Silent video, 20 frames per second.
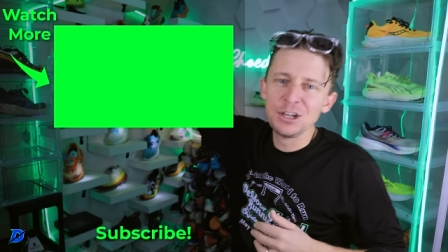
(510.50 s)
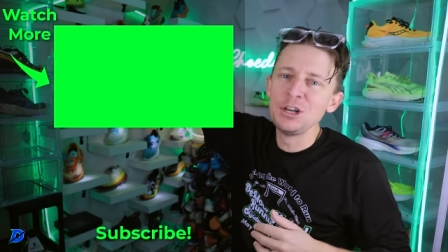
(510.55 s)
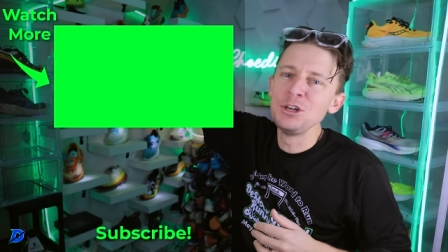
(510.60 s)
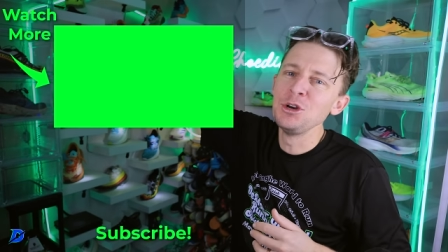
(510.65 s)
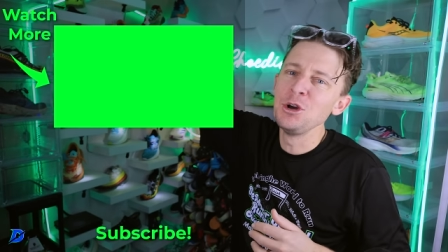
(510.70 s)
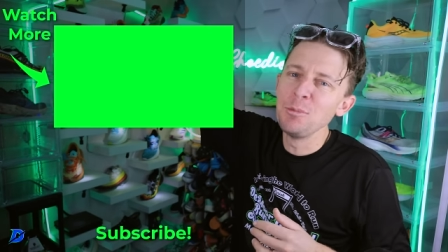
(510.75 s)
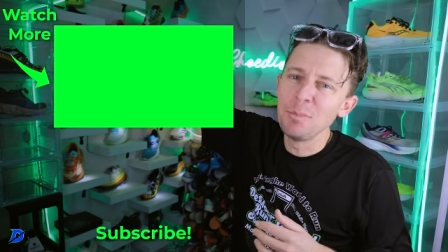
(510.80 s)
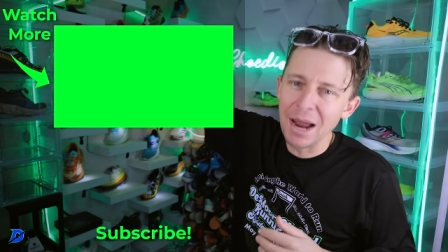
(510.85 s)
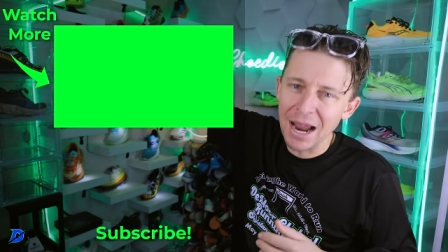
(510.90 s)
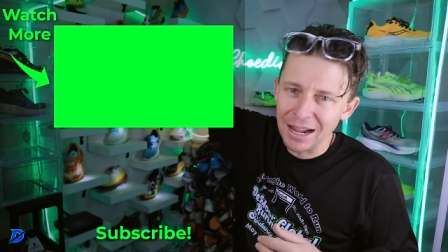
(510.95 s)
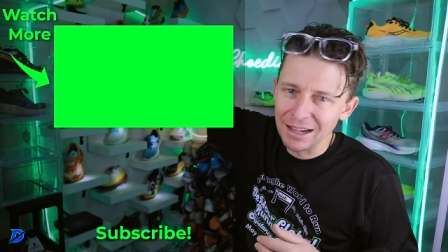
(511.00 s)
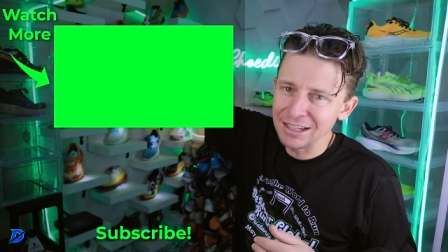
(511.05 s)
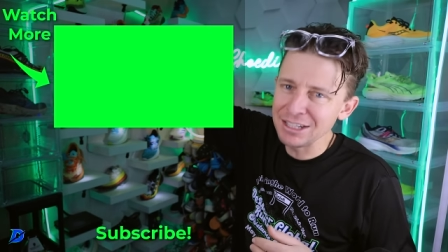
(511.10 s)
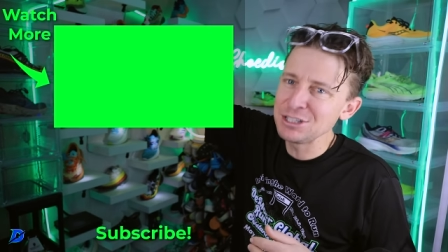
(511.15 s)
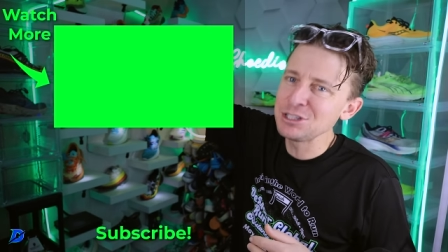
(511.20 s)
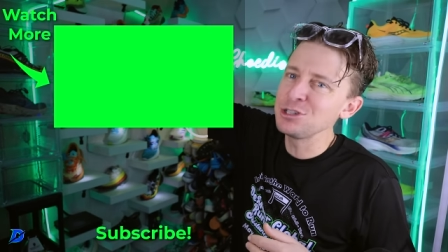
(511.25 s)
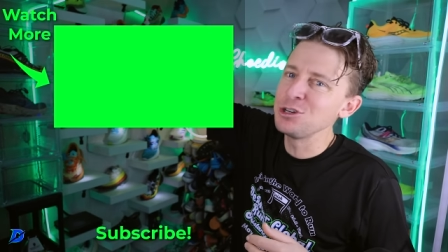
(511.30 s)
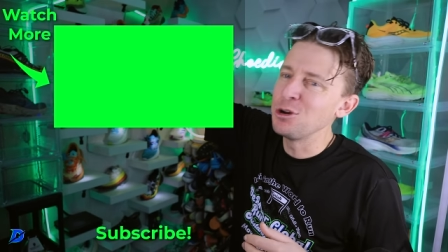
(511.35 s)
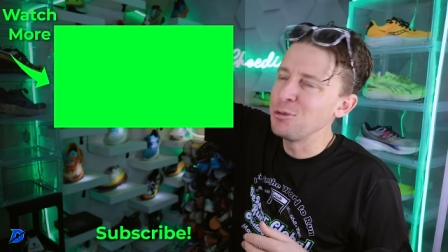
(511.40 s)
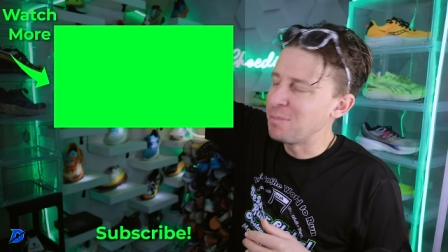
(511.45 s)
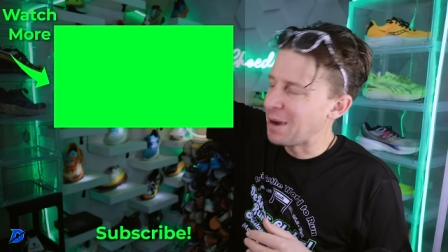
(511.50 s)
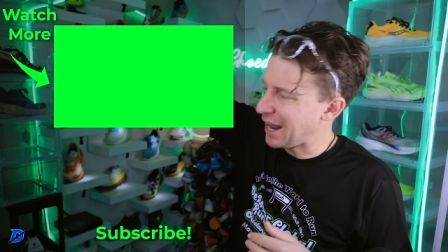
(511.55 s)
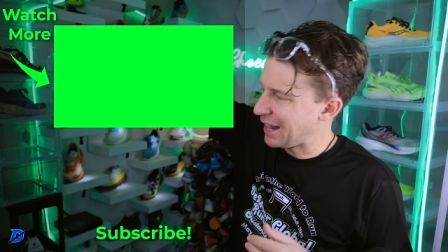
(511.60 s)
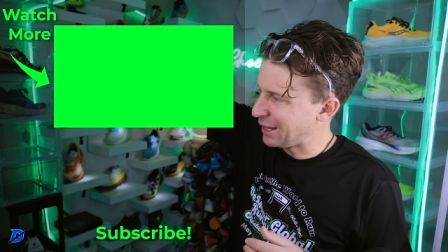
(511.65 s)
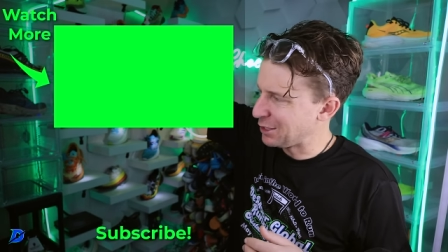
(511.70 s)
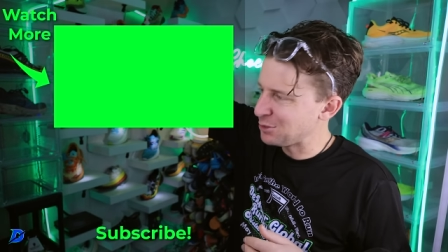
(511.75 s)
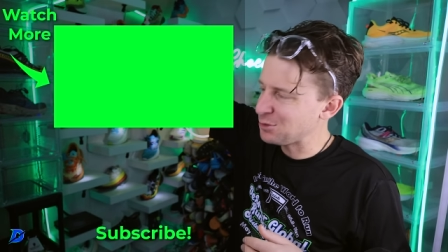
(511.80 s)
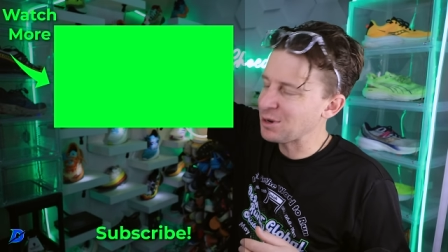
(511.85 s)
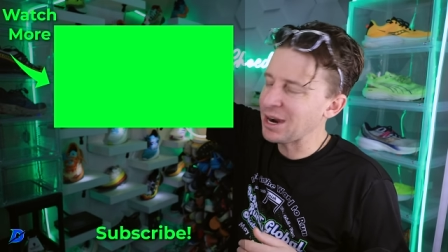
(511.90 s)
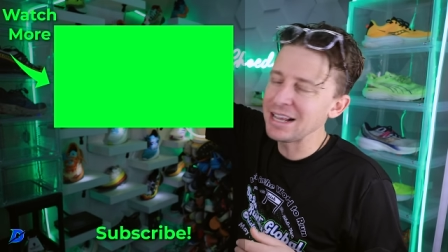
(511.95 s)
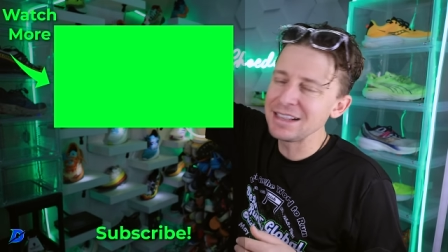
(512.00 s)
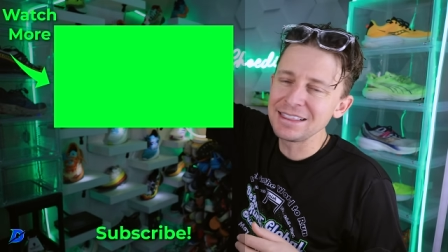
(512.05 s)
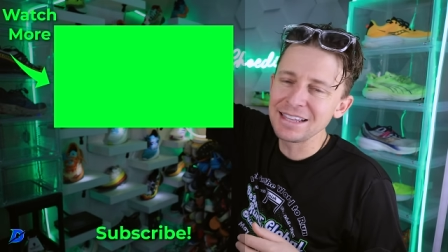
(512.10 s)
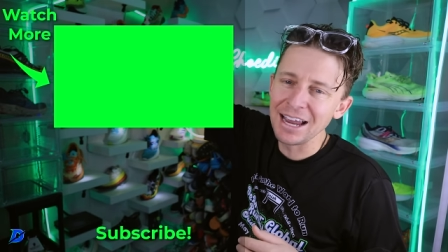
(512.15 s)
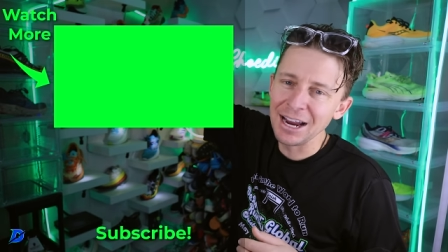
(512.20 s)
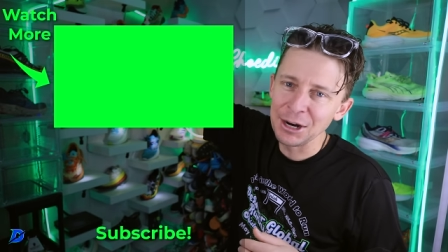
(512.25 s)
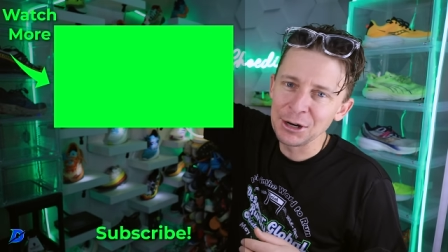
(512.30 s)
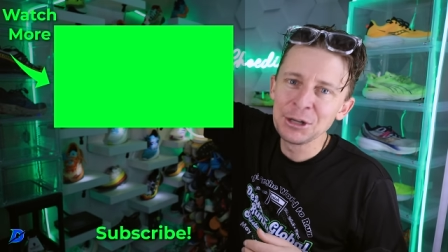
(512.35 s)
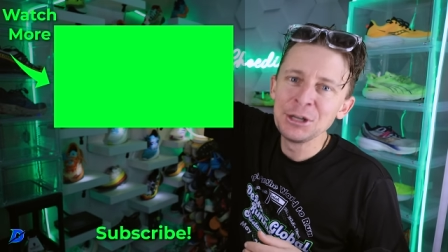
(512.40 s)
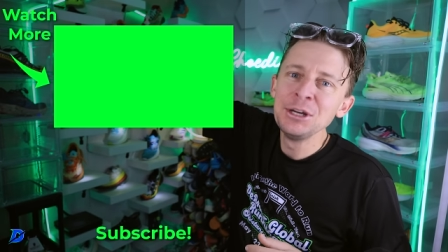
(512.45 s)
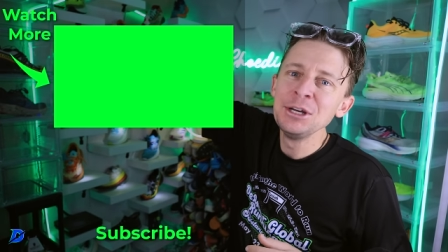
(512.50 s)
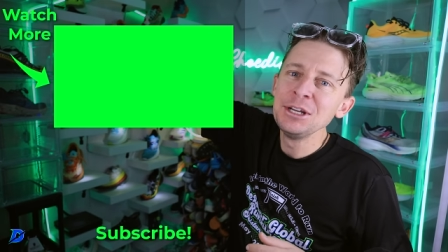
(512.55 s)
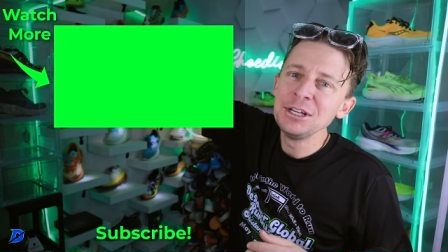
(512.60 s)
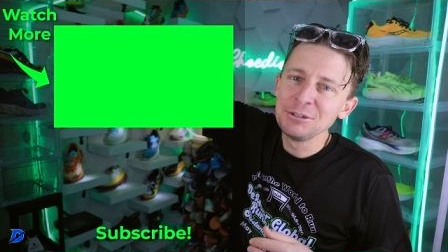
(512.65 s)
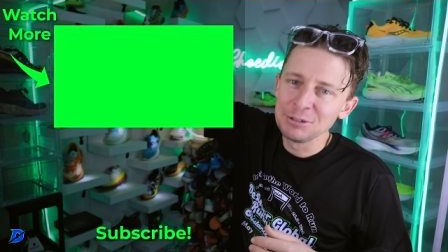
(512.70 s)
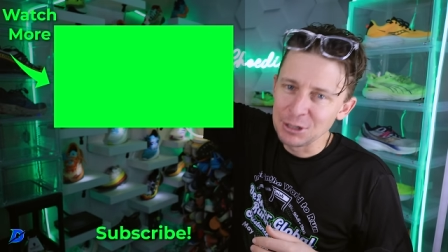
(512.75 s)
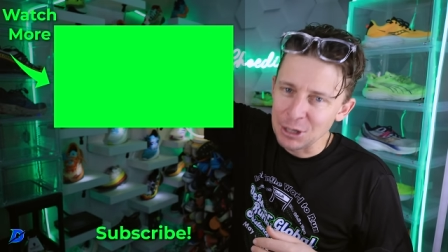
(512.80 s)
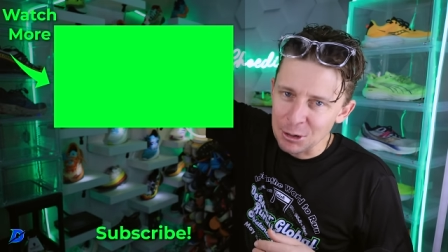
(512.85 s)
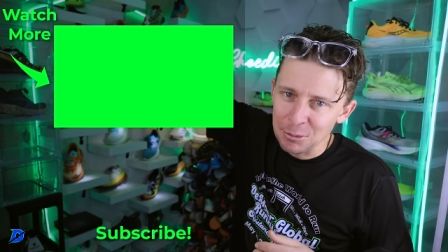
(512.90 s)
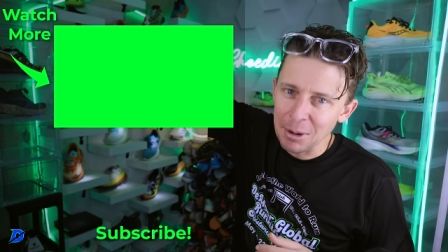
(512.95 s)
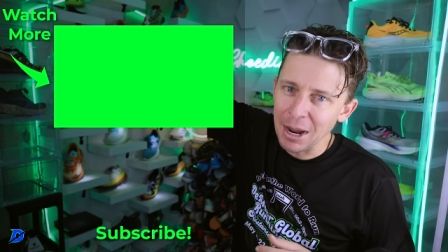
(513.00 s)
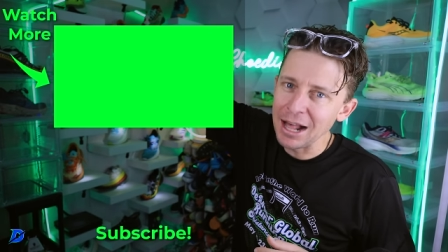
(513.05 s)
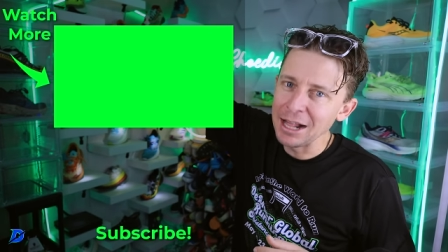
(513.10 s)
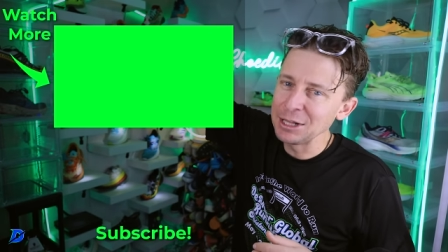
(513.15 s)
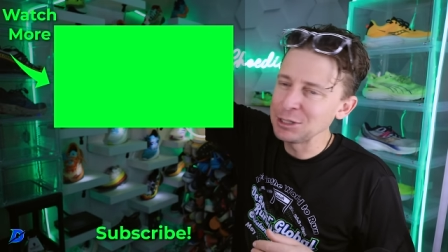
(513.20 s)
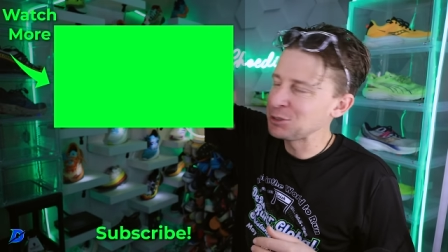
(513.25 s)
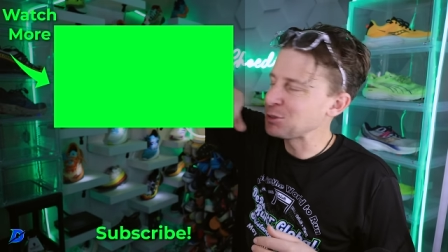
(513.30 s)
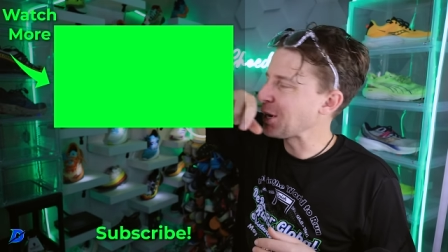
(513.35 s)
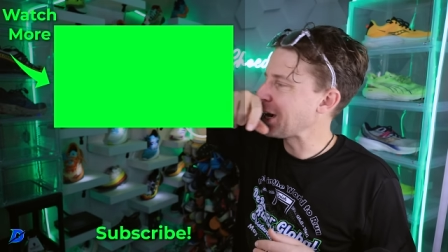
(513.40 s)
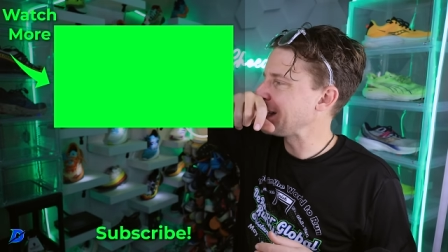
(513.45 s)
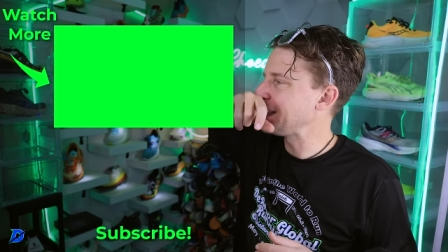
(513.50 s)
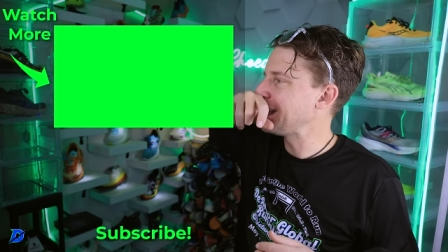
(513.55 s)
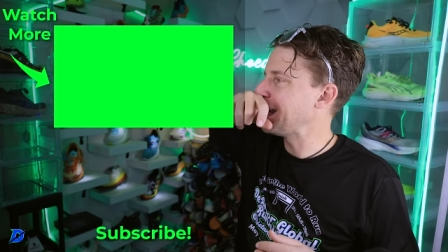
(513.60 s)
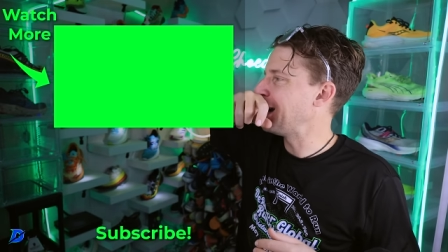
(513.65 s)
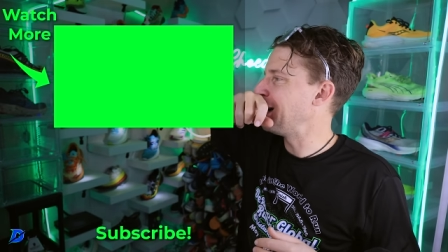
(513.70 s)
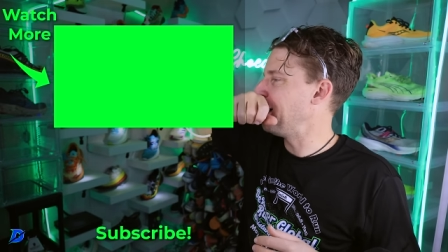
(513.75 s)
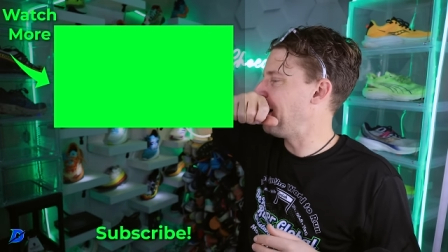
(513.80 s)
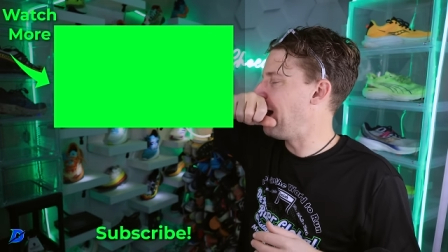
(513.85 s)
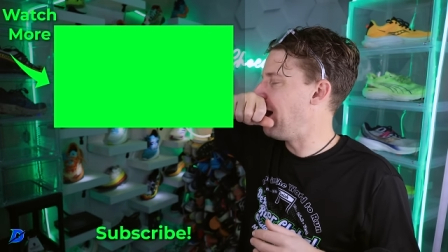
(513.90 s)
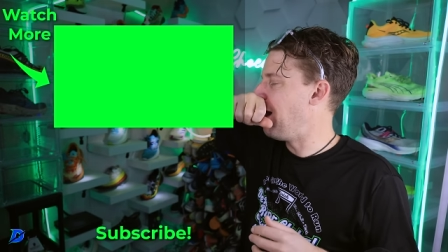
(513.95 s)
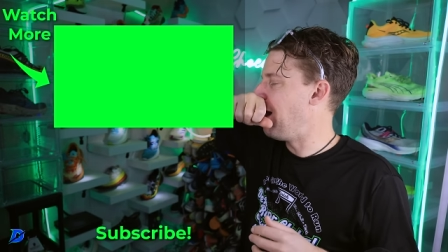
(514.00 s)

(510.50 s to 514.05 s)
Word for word: did New Balance, New Balance right there. New Balance right there.